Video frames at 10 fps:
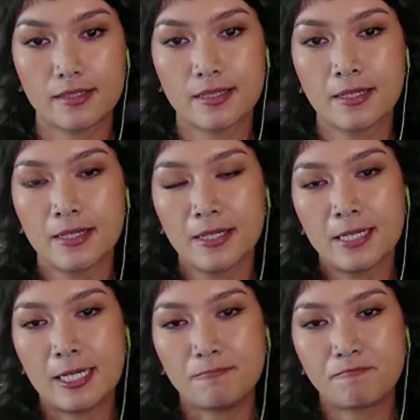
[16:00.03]
list.
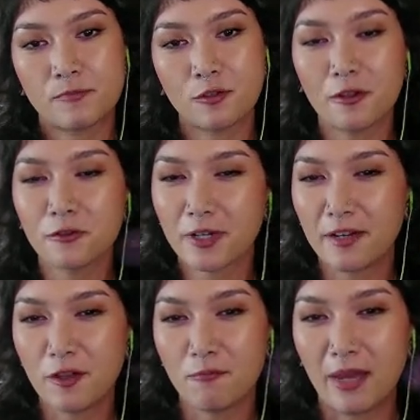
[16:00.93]
So those are
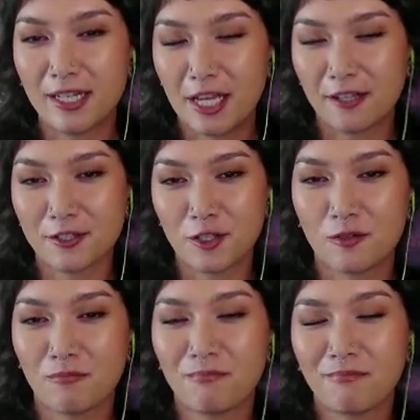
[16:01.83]
kind of the main
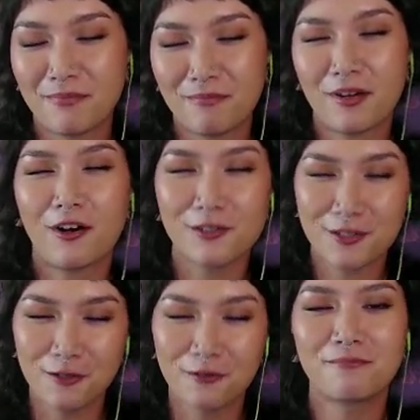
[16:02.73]
challenges.
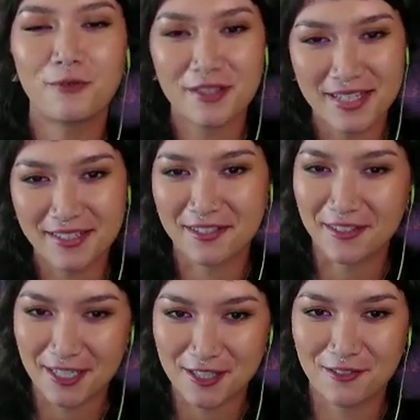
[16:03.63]
Also with data
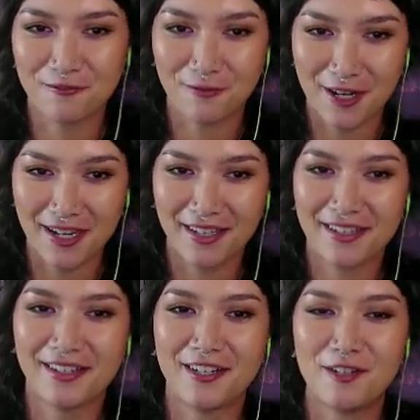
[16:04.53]
collection,
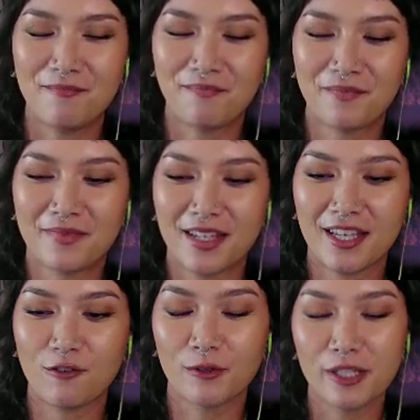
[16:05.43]
right?
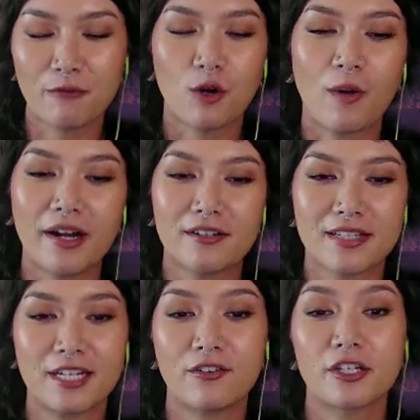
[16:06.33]
It really
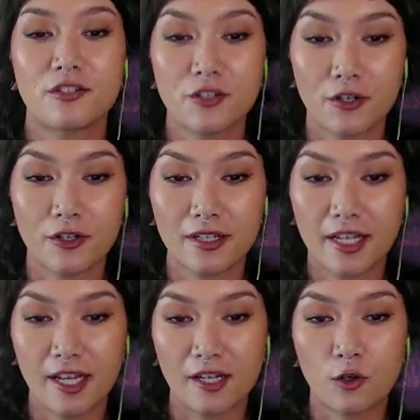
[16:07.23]
requires kind of a concerted
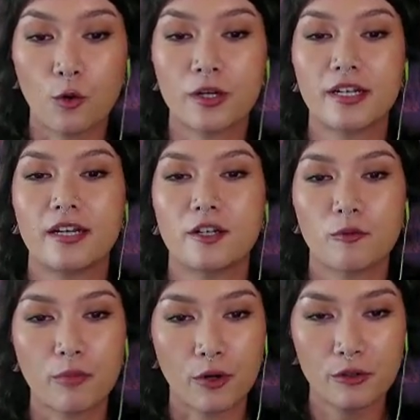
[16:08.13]
and coordinated
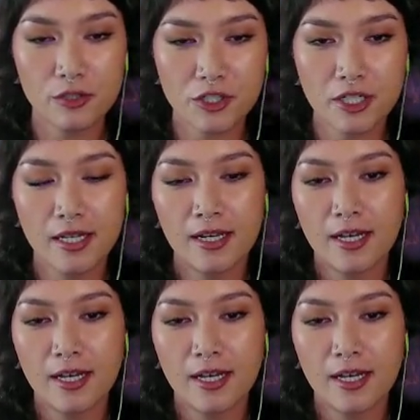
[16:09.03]
approach